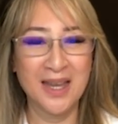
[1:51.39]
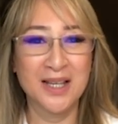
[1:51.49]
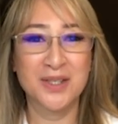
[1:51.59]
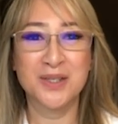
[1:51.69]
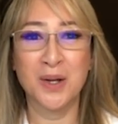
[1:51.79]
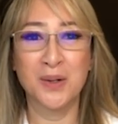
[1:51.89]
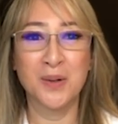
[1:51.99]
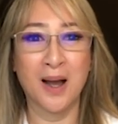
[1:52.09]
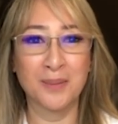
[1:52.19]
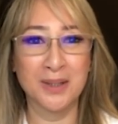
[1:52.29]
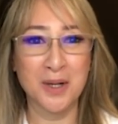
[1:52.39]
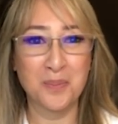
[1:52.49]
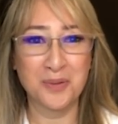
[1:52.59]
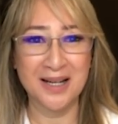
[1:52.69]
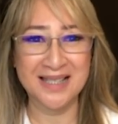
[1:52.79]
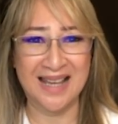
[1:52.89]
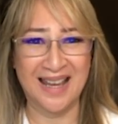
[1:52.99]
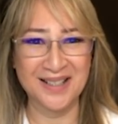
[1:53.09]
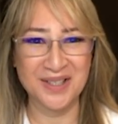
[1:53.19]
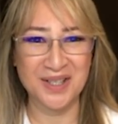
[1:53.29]
So I'm going to press
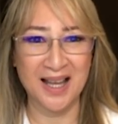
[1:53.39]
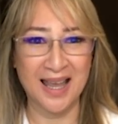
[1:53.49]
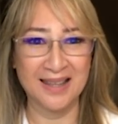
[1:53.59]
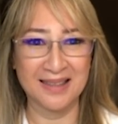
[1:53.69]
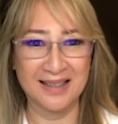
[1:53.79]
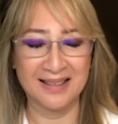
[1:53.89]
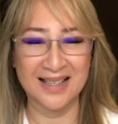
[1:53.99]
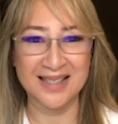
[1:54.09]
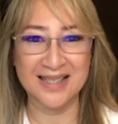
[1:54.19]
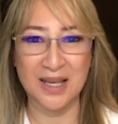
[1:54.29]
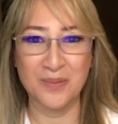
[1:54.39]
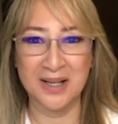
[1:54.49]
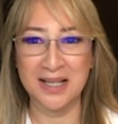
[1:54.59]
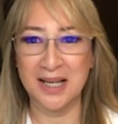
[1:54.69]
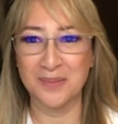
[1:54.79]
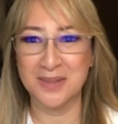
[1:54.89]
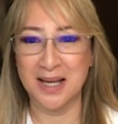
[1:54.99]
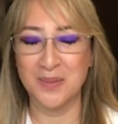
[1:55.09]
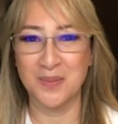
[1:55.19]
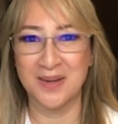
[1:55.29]
enter and then let's see what it comes
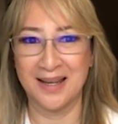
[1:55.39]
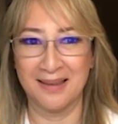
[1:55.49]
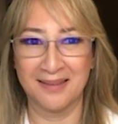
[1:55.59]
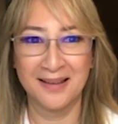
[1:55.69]
up with.